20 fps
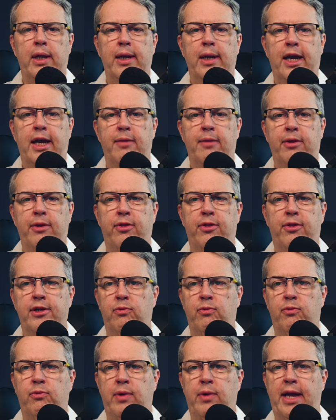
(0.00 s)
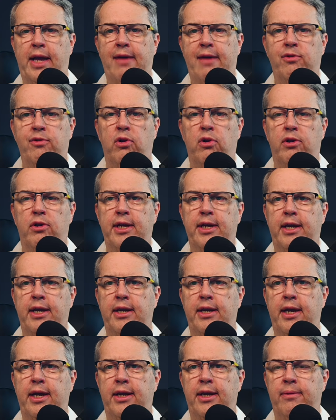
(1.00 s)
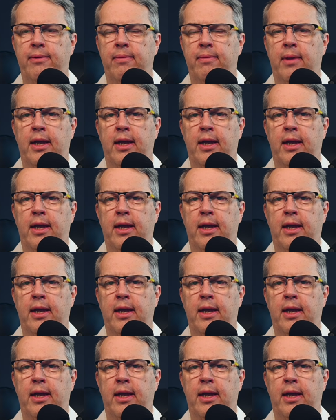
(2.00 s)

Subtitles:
like about this that we haven't looked at yet